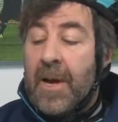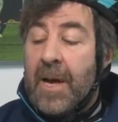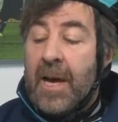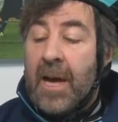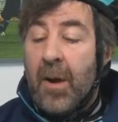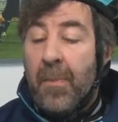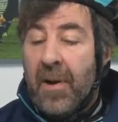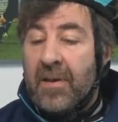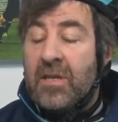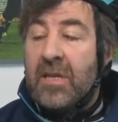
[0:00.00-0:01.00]
Uh,
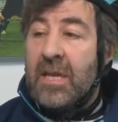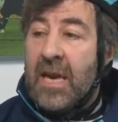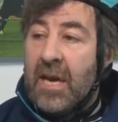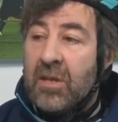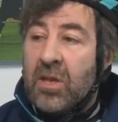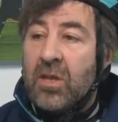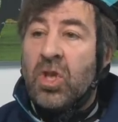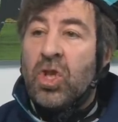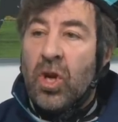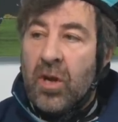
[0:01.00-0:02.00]
but yeah,
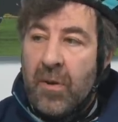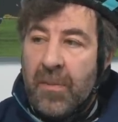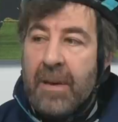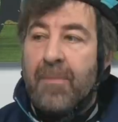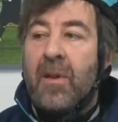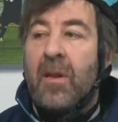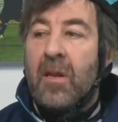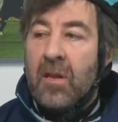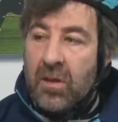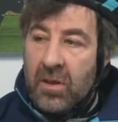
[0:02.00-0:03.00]
certain people.
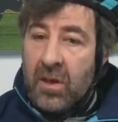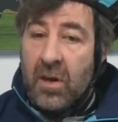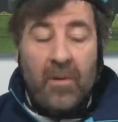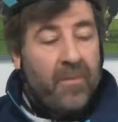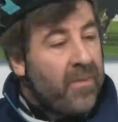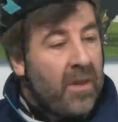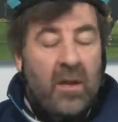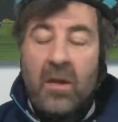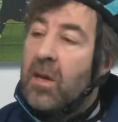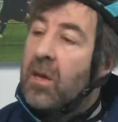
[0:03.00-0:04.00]
You yeah, know, it might have